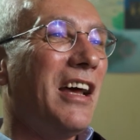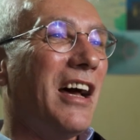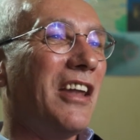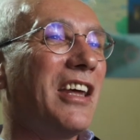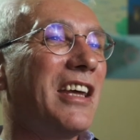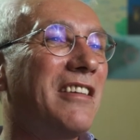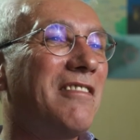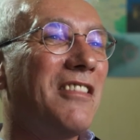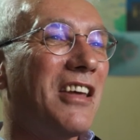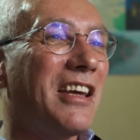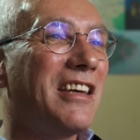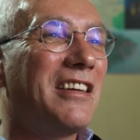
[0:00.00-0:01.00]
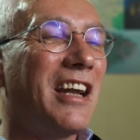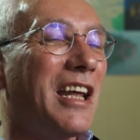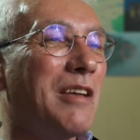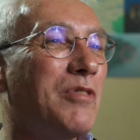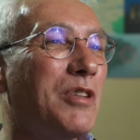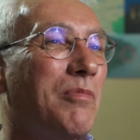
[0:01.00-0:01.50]
And they, they
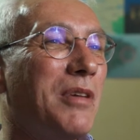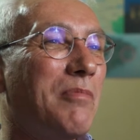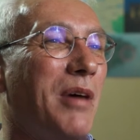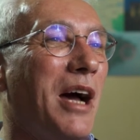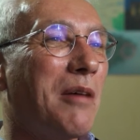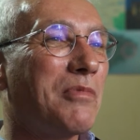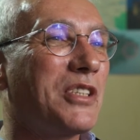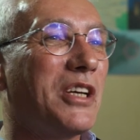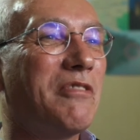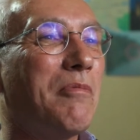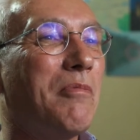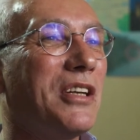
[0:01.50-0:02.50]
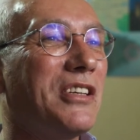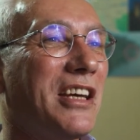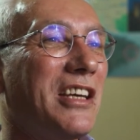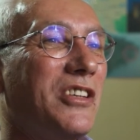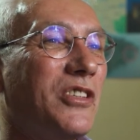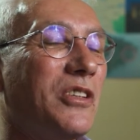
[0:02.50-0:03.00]
claim to be perhaps government
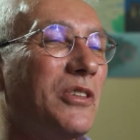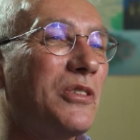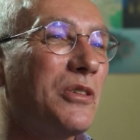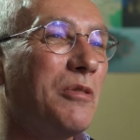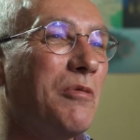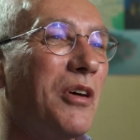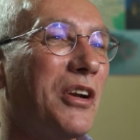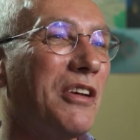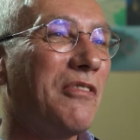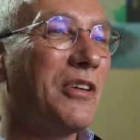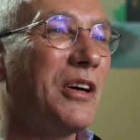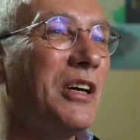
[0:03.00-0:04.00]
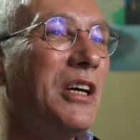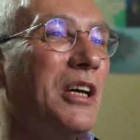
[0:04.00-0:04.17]
agents or whatever.